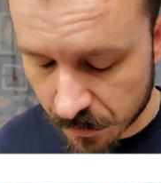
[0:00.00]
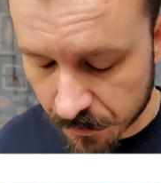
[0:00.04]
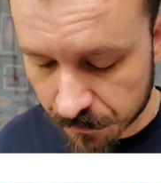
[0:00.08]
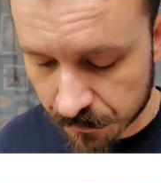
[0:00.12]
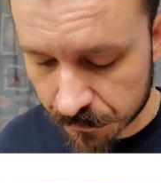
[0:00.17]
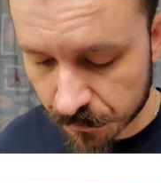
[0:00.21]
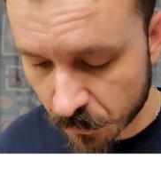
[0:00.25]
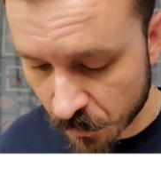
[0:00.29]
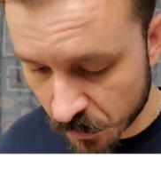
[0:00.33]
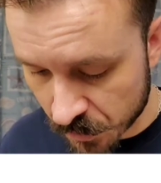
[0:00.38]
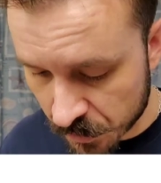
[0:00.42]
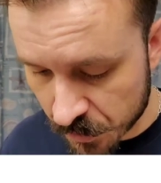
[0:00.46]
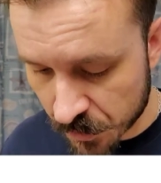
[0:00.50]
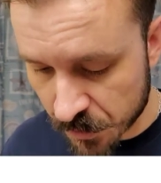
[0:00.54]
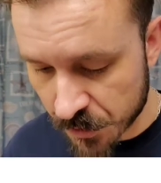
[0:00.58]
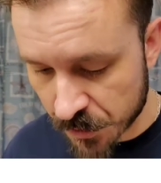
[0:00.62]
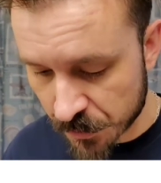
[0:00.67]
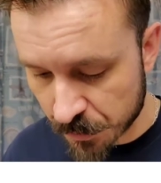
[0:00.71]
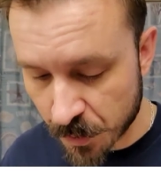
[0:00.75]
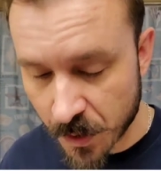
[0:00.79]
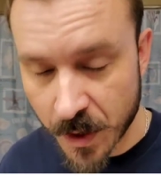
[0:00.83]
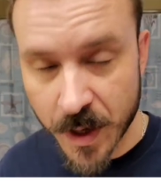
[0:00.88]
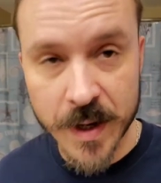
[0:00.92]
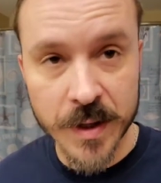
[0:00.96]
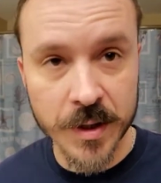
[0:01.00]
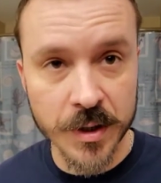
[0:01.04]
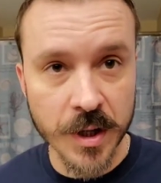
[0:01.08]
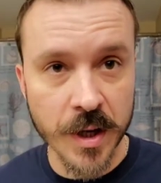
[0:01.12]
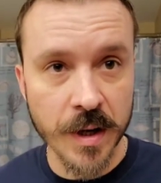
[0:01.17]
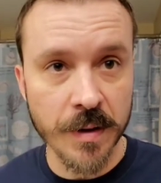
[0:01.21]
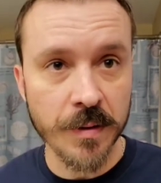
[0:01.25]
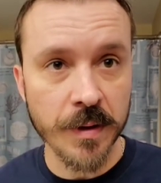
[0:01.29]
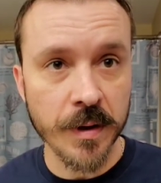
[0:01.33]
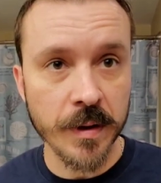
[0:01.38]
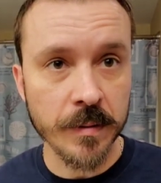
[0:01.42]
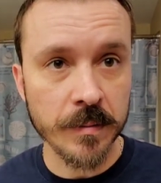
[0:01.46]
Wizard Supply
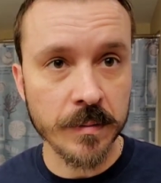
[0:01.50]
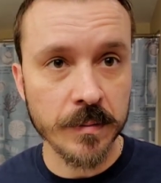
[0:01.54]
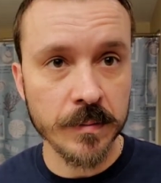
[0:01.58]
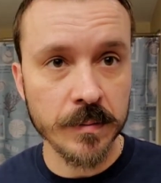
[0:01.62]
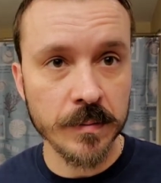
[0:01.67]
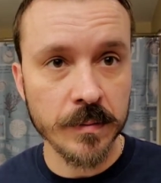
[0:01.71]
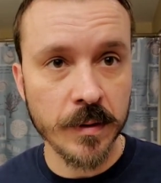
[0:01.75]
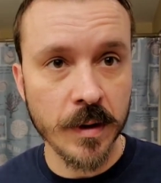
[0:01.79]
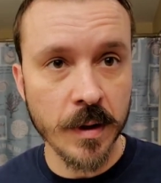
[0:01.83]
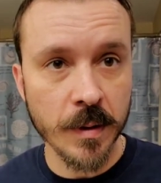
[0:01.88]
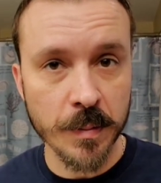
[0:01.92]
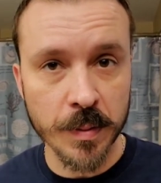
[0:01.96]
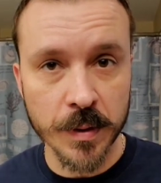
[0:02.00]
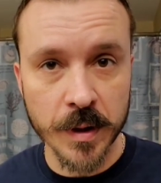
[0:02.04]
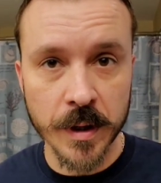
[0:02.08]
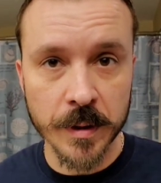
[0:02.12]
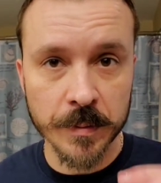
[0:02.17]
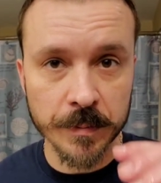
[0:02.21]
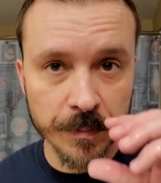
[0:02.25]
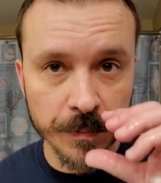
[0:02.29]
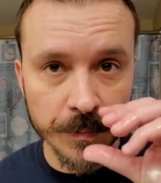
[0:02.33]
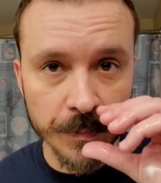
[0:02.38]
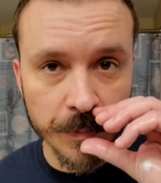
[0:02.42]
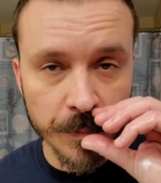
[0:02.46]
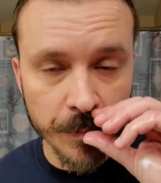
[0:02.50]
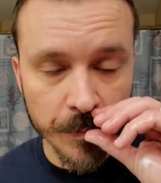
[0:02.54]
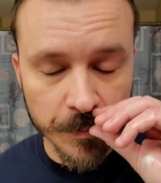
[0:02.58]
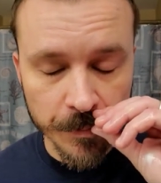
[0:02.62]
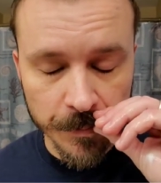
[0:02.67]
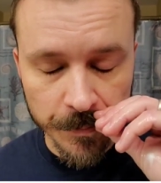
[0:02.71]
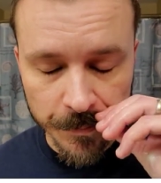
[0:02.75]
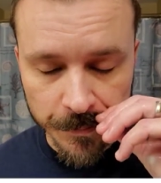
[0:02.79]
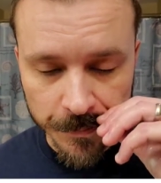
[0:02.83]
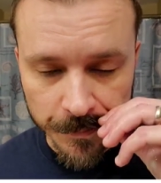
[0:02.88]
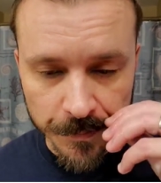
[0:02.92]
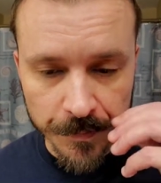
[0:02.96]
Shaving Company.
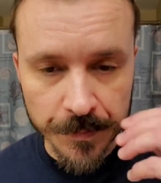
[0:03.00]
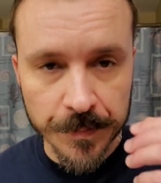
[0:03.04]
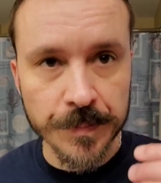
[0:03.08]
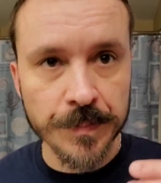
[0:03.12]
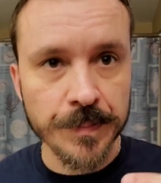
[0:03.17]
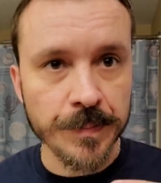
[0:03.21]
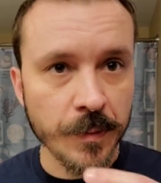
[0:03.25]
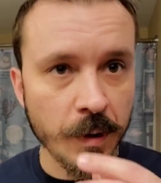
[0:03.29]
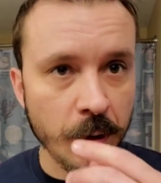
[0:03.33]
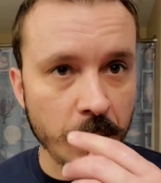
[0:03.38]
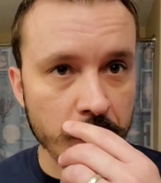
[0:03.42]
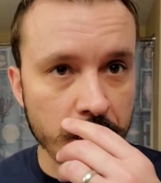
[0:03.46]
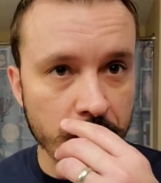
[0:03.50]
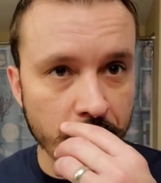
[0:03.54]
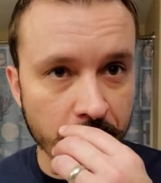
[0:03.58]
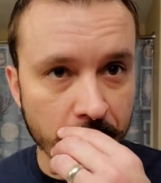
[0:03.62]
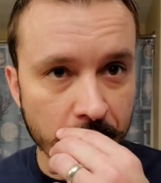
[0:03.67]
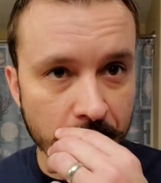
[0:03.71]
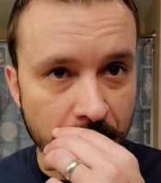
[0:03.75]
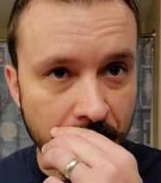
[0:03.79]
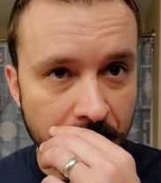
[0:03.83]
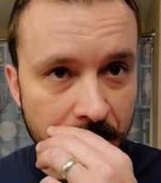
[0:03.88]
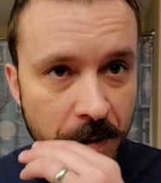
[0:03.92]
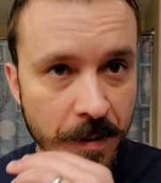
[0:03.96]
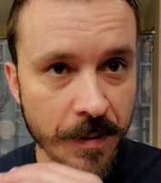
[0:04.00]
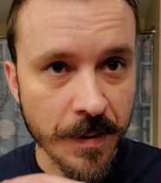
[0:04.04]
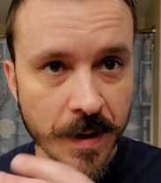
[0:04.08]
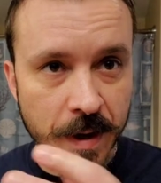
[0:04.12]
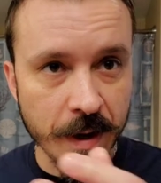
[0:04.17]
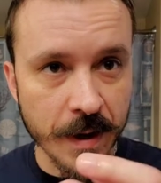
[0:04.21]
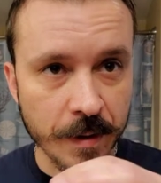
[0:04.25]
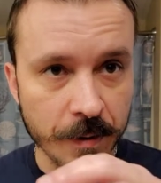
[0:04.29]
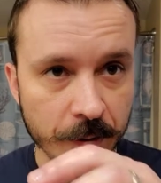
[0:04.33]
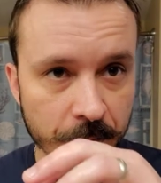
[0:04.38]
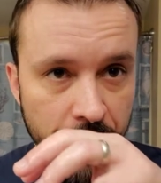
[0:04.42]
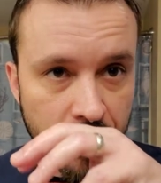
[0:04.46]
Go check him out
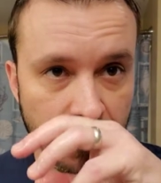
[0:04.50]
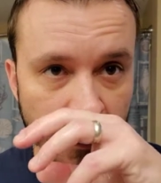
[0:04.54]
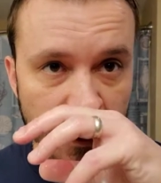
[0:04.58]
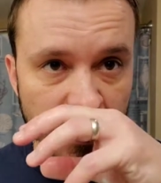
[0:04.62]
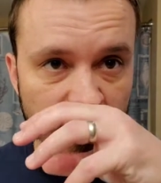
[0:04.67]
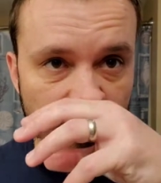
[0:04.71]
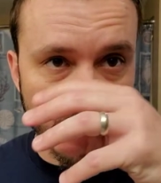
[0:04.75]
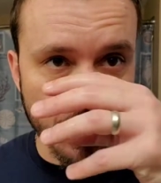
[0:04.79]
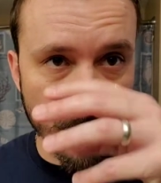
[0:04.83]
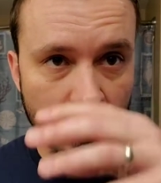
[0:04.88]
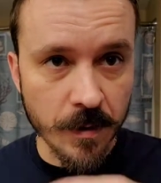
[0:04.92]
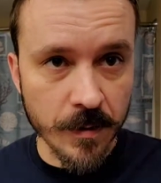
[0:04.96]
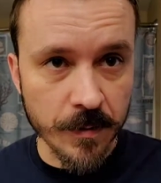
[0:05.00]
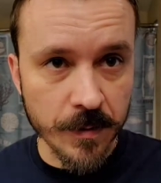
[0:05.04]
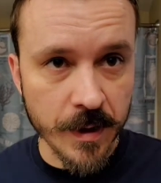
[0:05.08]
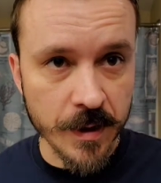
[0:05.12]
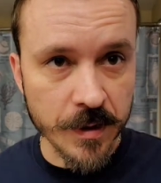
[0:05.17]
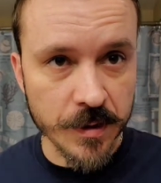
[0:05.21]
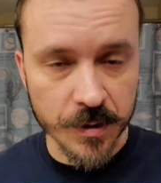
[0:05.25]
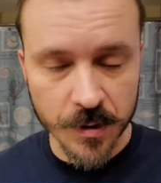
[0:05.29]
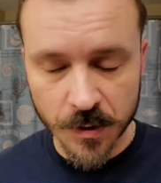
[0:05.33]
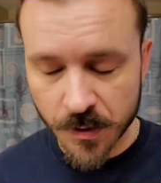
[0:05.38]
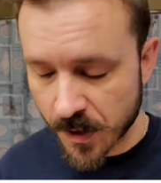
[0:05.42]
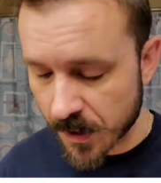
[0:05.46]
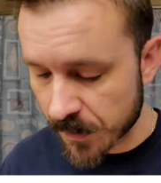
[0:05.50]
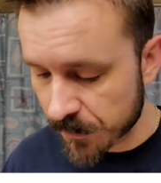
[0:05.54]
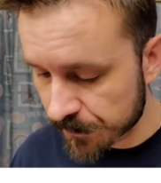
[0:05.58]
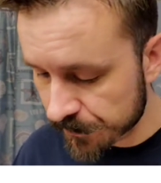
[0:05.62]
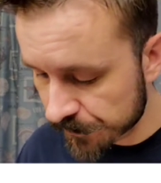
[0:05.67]
online or Instagram.